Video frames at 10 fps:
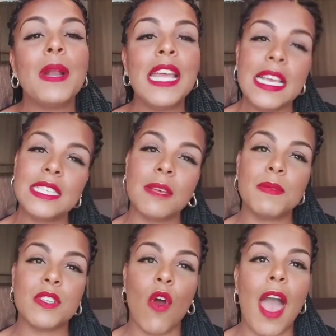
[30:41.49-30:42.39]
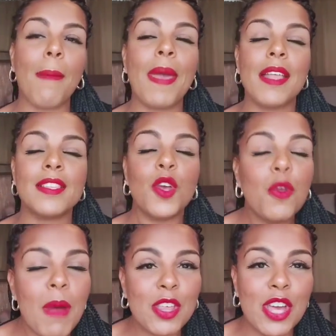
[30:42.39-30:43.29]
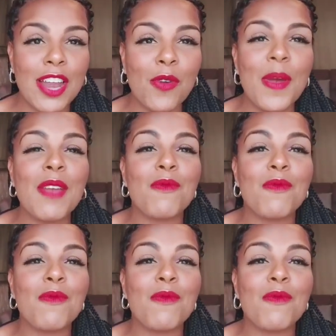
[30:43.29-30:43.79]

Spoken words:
Please subscribe to my channel.